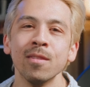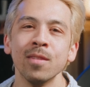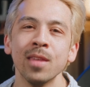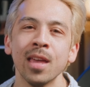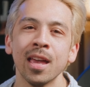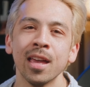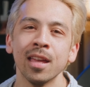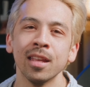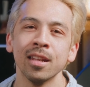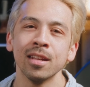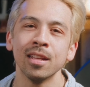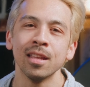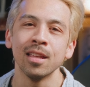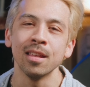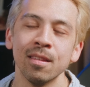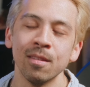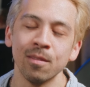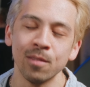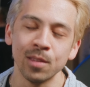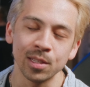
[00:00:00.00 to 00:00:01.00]
then
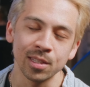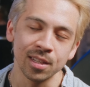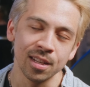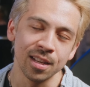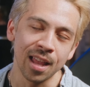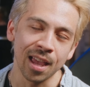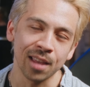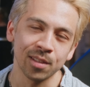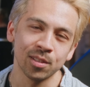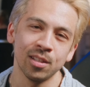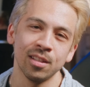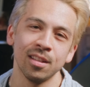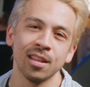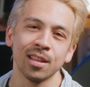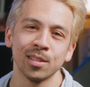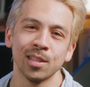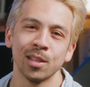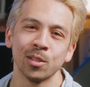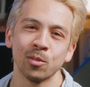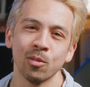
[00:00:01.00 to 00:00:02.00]
this next
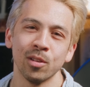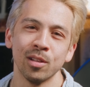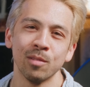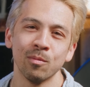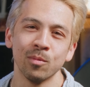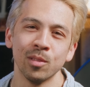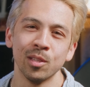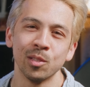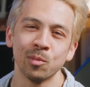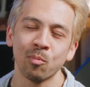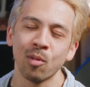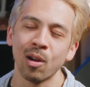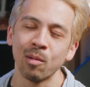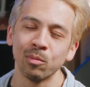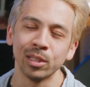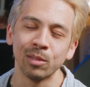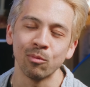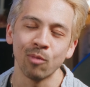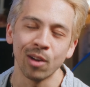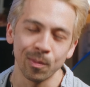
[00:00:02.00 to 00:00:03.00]
accessory is
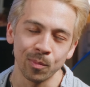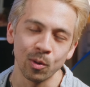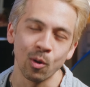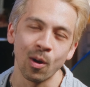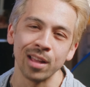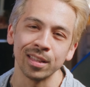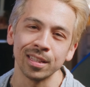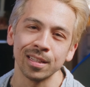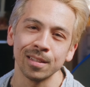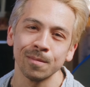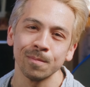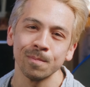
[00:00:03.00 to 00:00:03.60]
probably right up your alley.